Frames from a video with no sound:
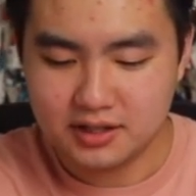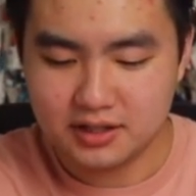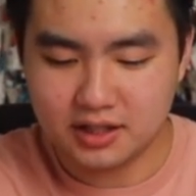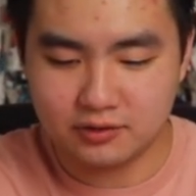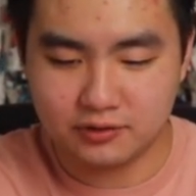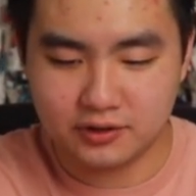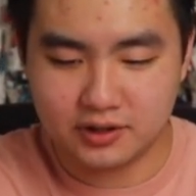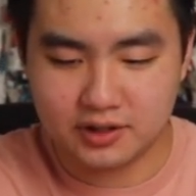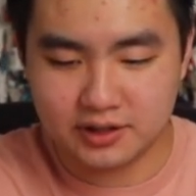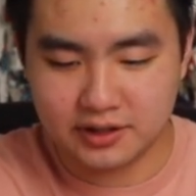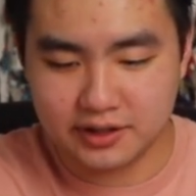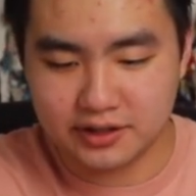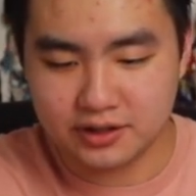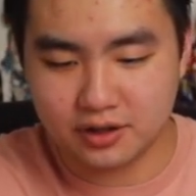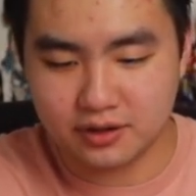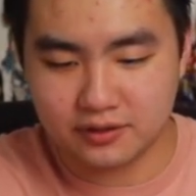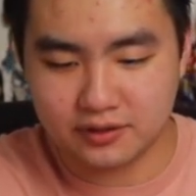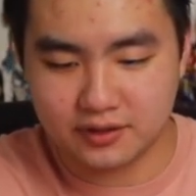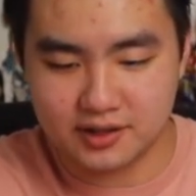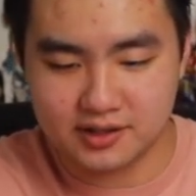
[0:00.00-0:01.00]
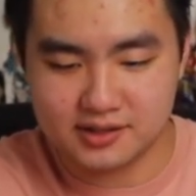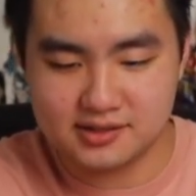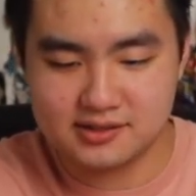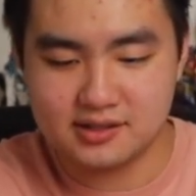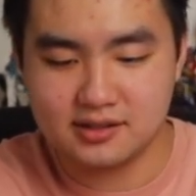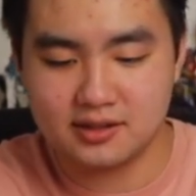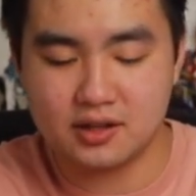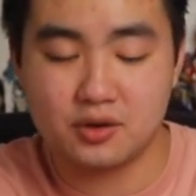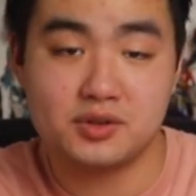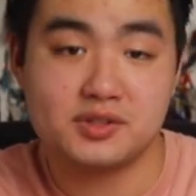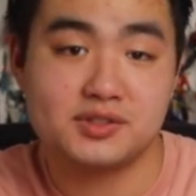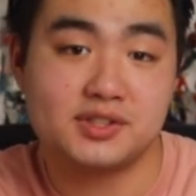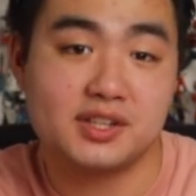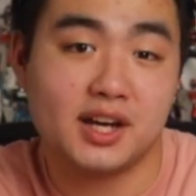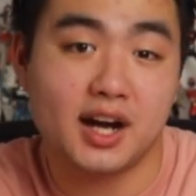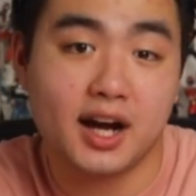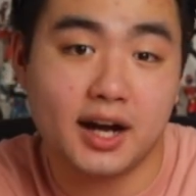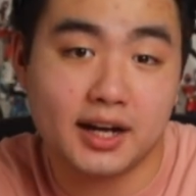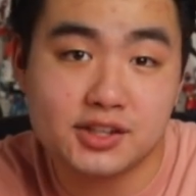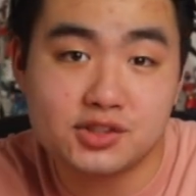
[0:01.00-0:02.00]
Now if we click on this, there is
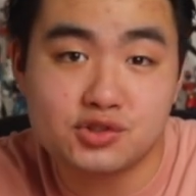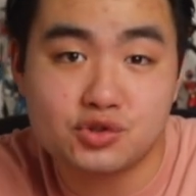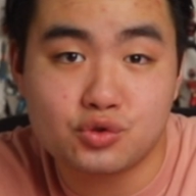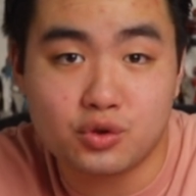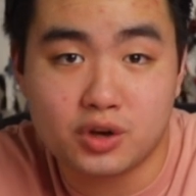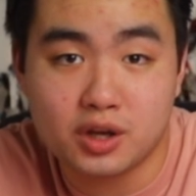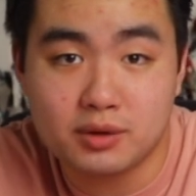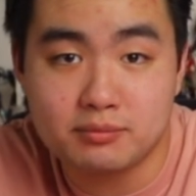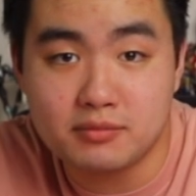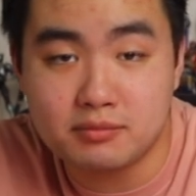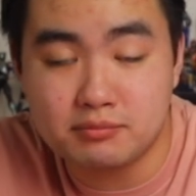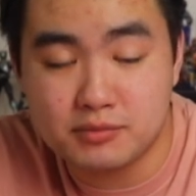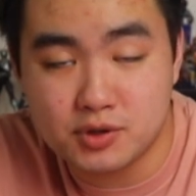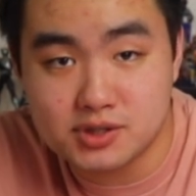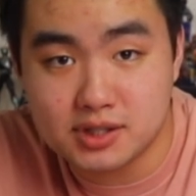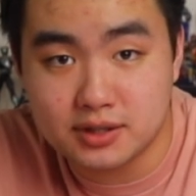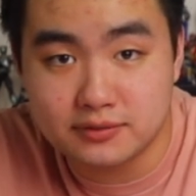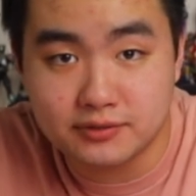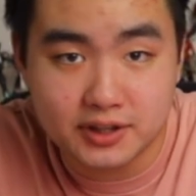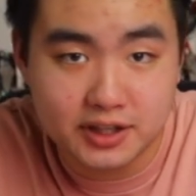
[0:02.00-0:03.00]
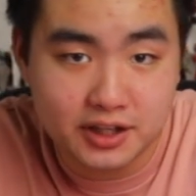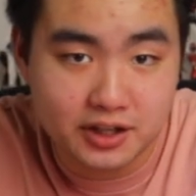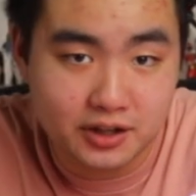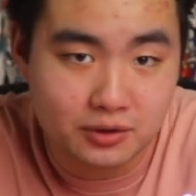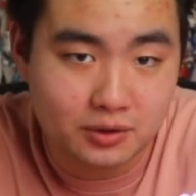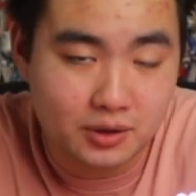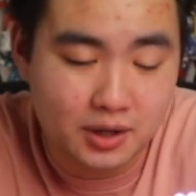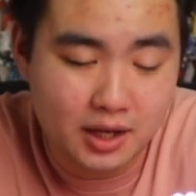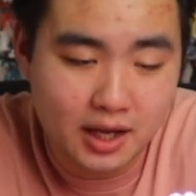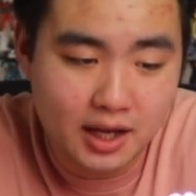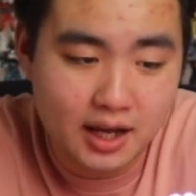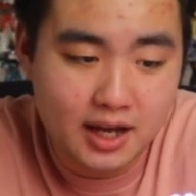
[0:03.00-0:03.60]
the Ice Cream music video,